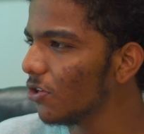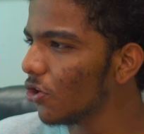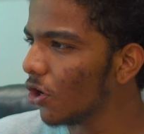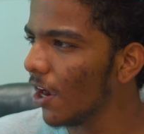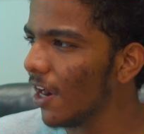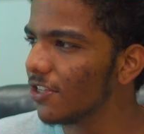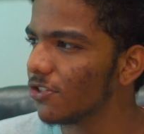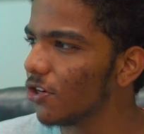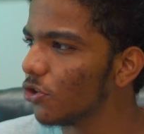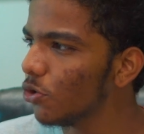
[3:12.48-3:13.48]
your hand is
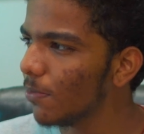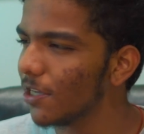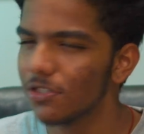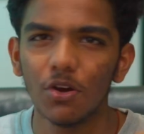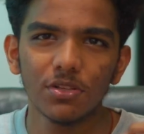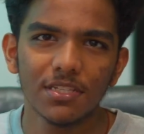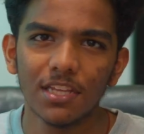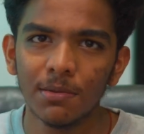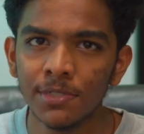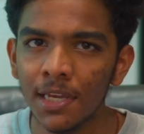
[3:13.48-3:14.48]
not too much on the
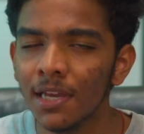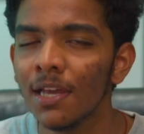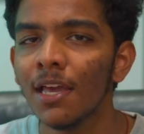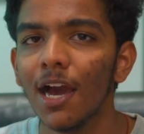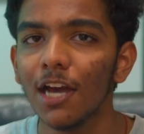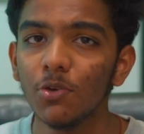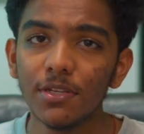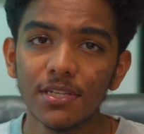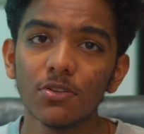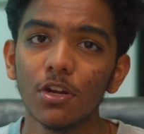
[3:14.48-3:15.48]
subject,
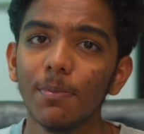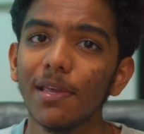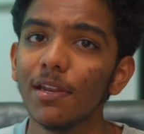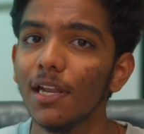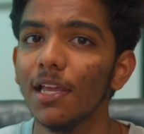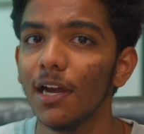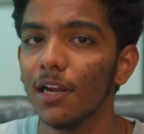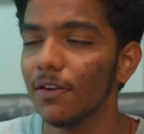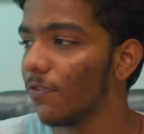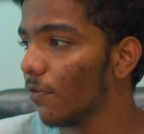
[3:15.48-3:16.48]
otherwise it's going to be really
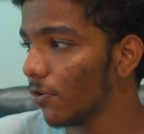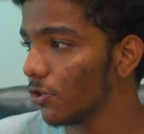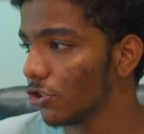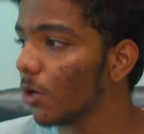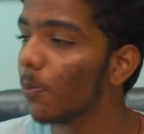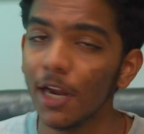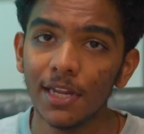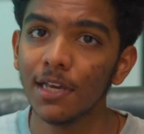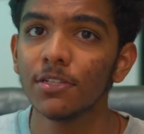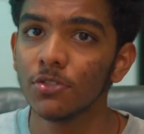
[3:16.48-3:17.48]
hard for Photoshop or
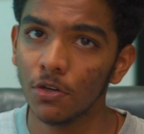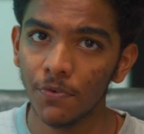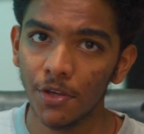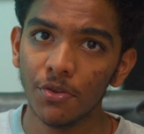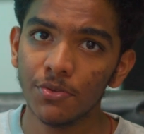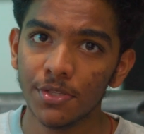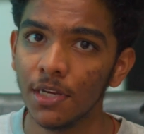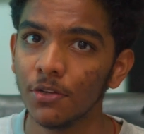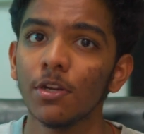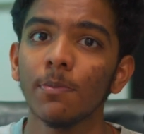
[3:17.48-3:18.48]
any other software you're
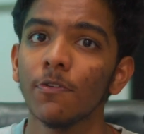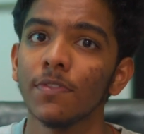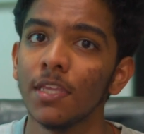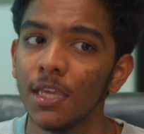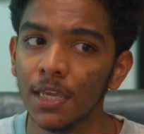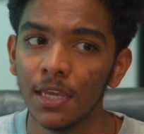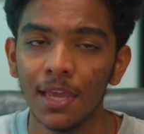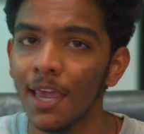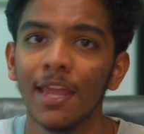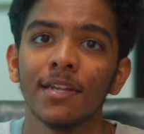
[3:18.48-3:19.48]
using to remove the
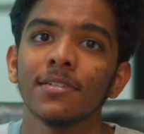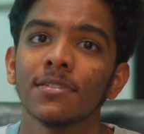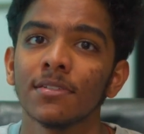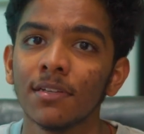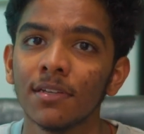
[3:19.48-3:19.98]
hands.